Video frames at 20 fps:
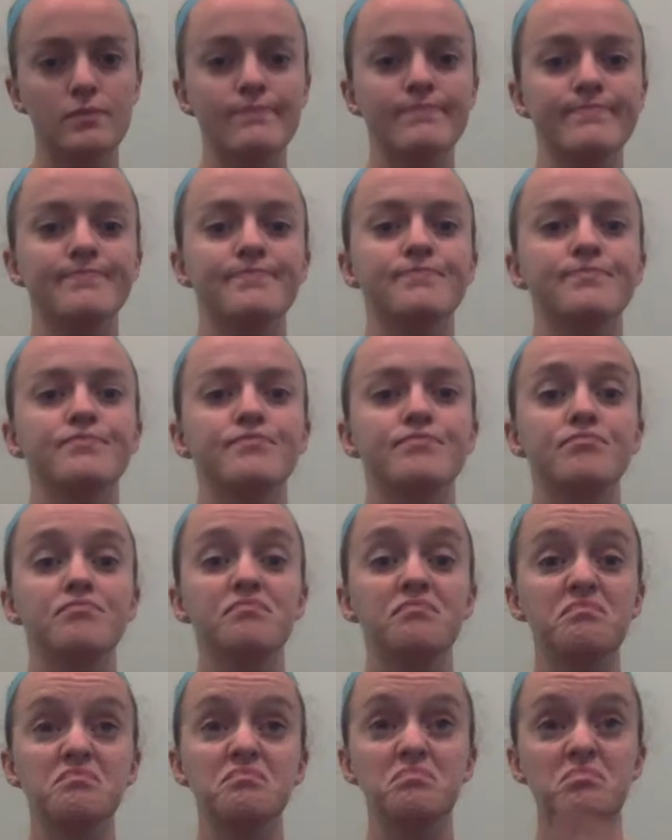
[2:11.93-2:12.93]
that I did want
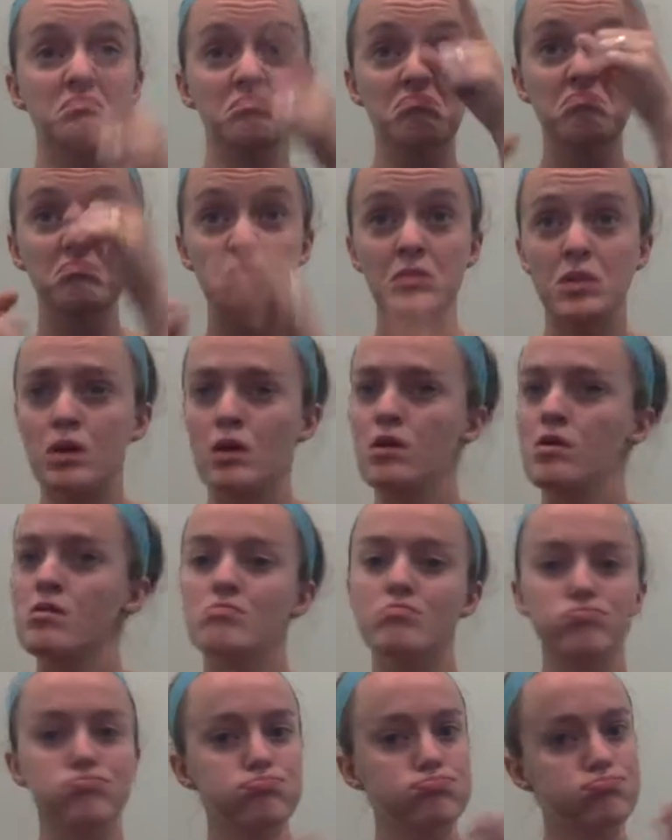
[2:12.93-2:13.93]
to go to law school
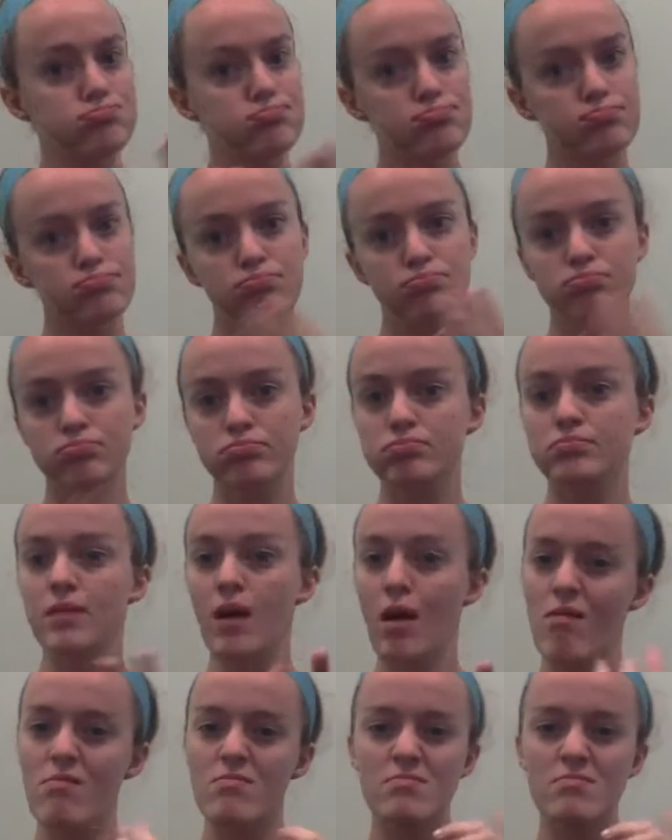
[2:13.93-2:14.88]
here in Little Rock.